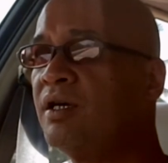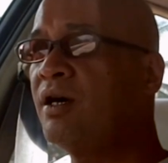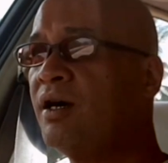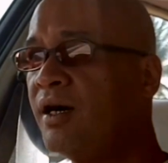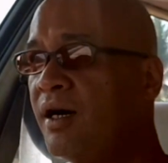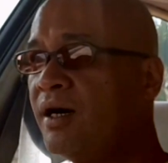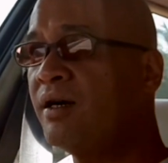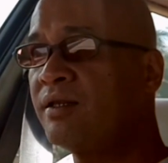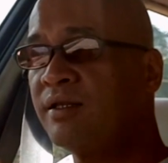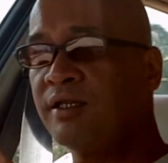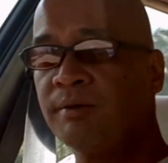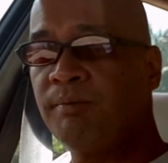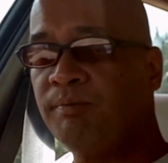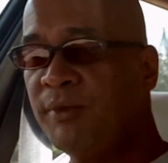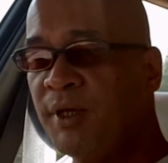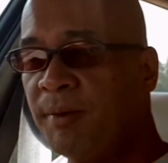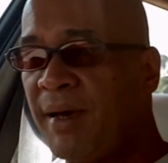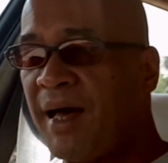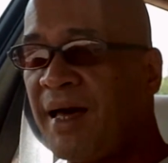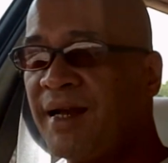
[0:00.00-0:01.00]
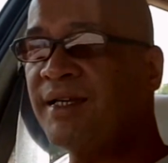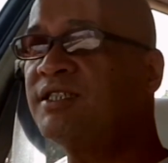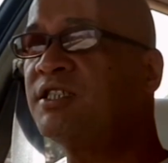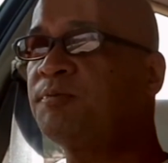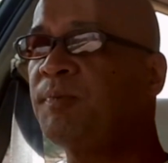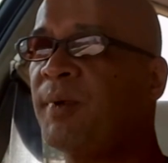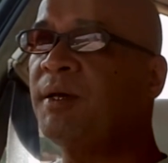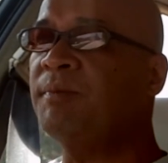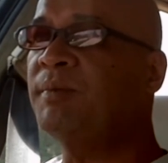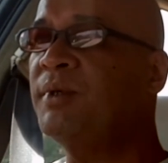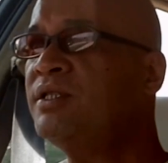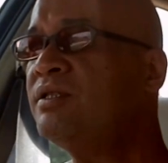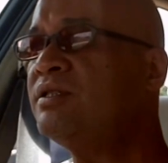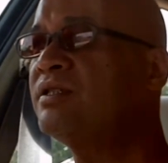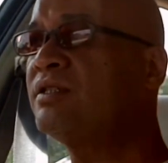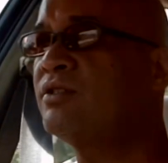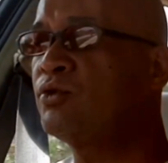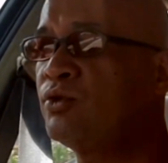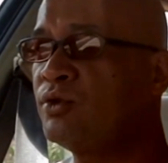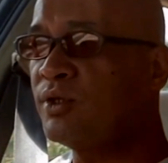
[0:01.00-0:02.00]
the balance payment
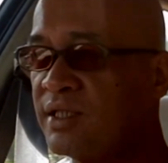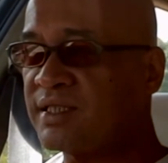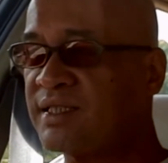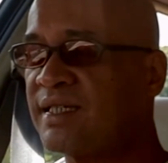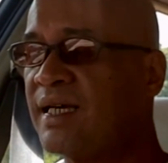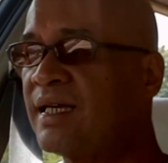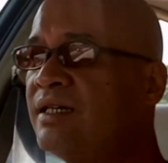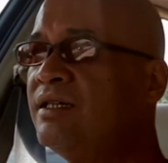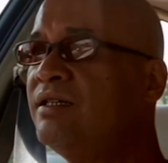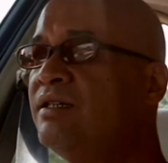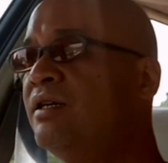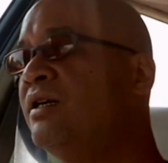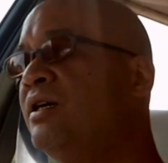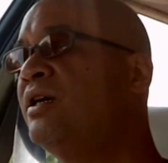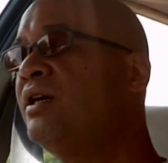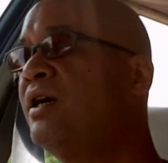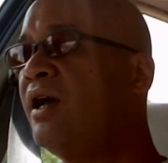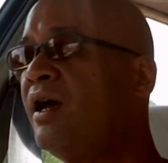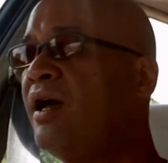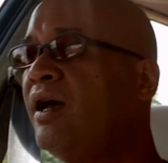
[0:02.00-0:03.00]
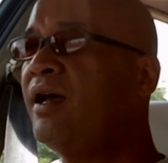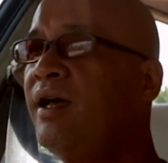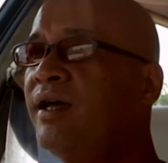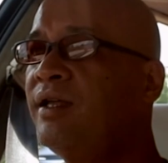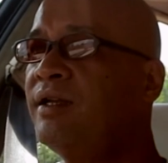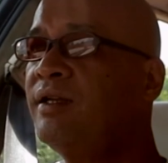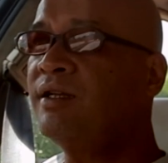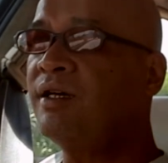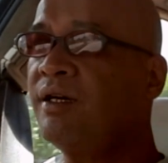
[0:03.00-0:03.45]
to the seller, and